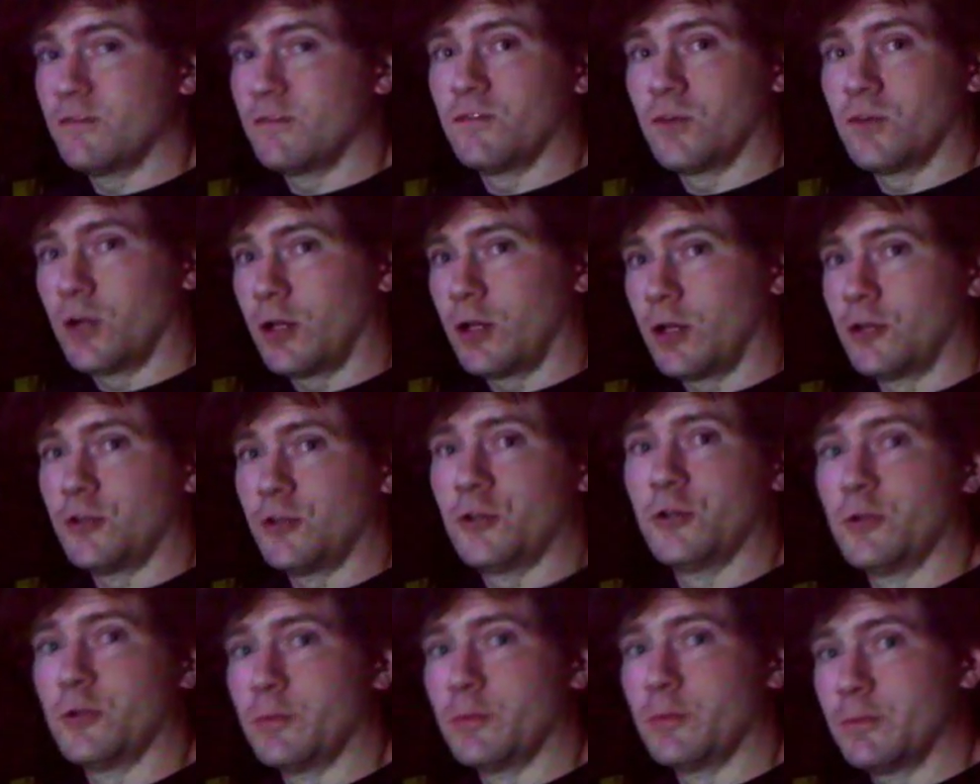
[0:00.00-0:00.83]
Was it
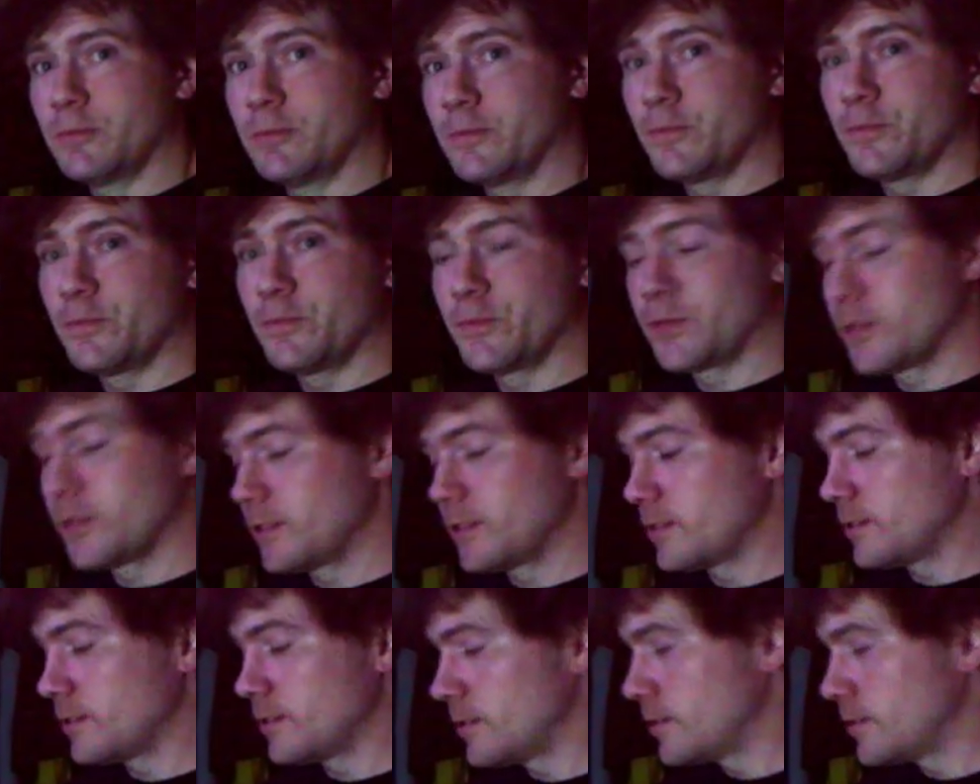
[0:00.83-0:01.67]
hard for you to
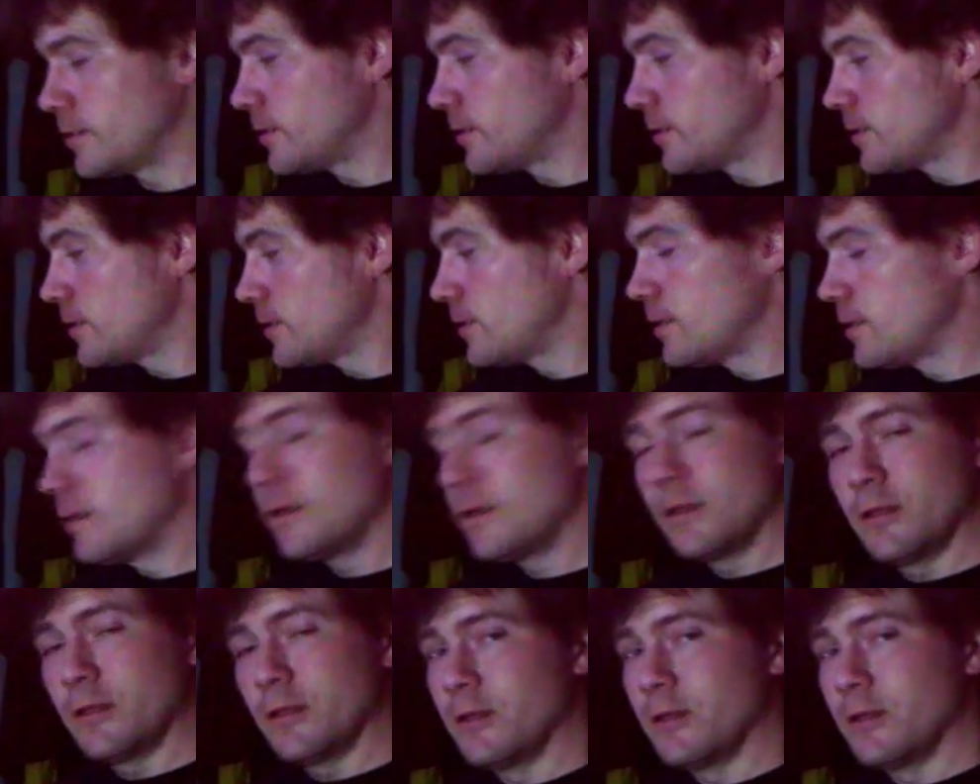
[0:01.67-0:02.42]
sacrifice those things?